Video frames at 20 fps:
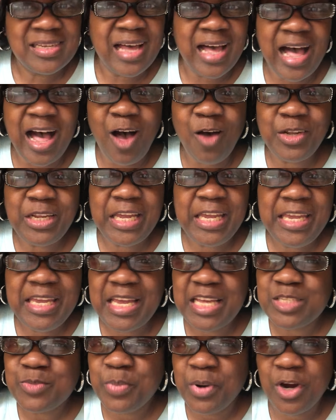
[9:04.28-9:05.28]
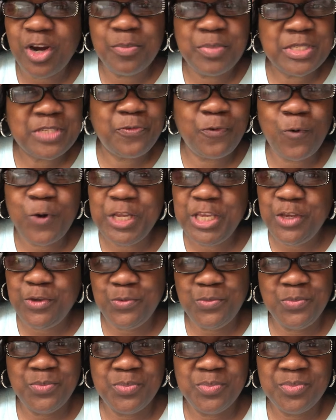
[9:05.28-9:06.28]
all that he has purposed for
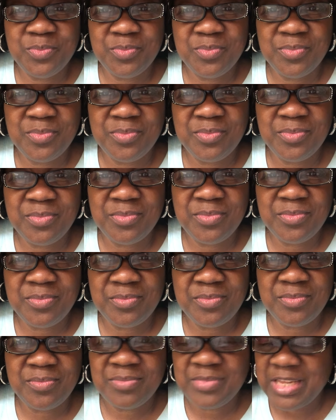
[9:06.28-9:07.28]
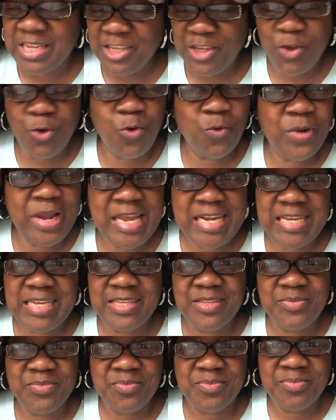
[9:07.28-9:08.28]
you, you're ready
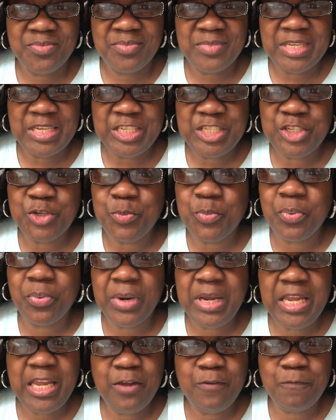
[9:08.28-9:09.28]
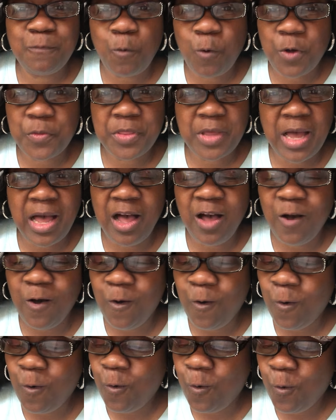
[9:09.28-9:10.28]
to bring forth
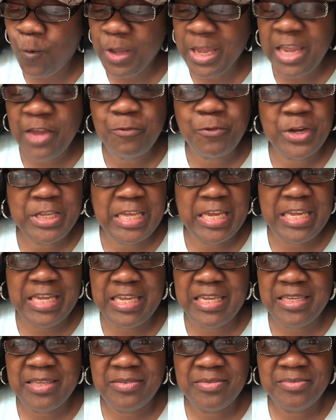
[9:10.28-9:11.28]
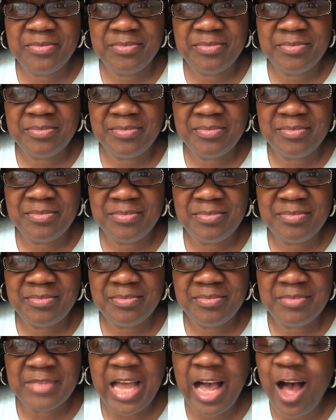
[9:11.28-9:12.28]
all, everything,
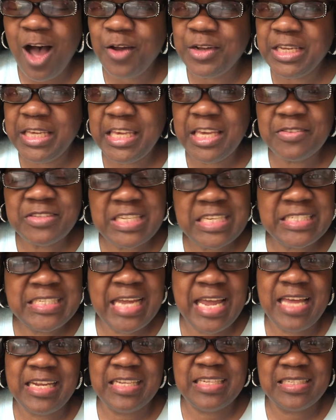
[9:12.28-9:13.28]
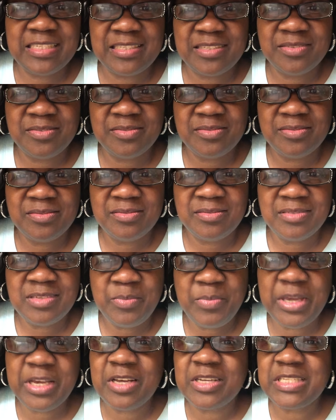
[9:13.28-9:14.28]
all the gifts and talents,
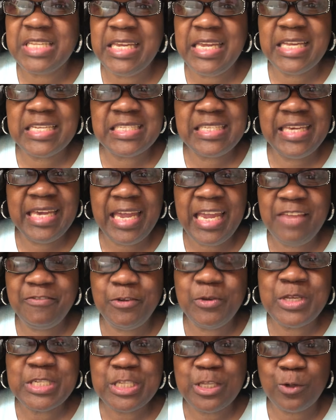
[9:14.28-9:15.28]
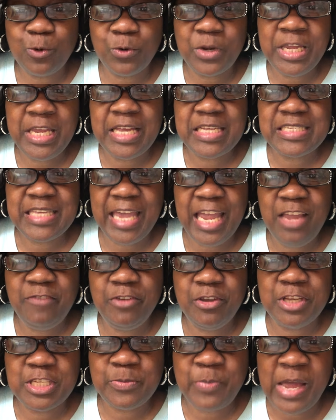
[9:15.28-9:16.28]
because he has gave you his glory. He has gave
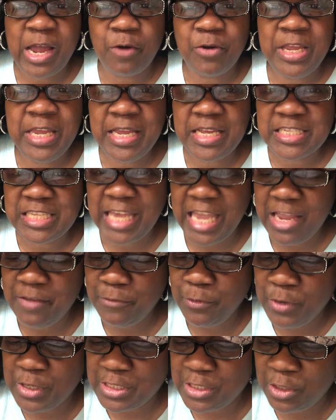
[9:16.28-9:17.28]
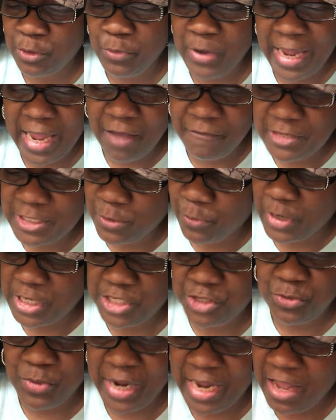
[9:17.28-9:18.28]
you his power. He has gave you his, you have his
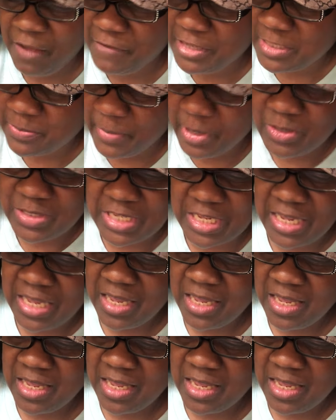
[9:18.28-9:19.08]
grace. You have his mercy.